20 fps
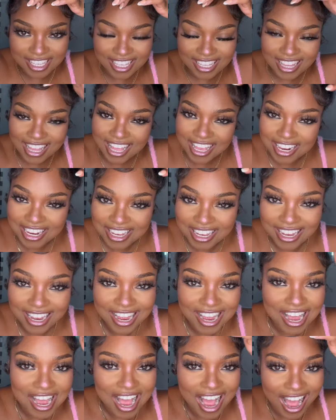Like,
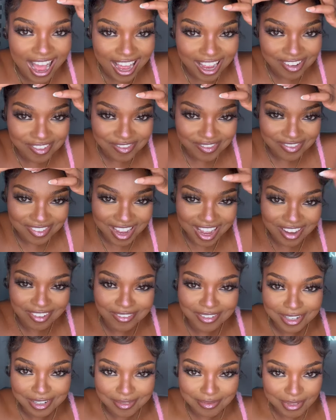I
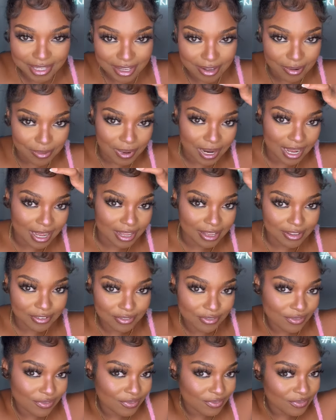want to be a wife.
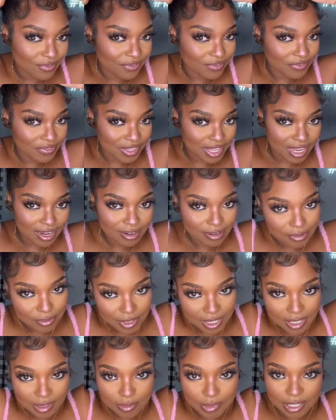I don't
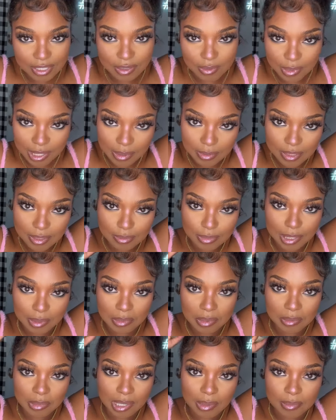want to be nobody's baby
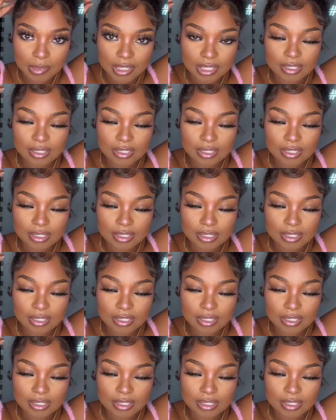mama.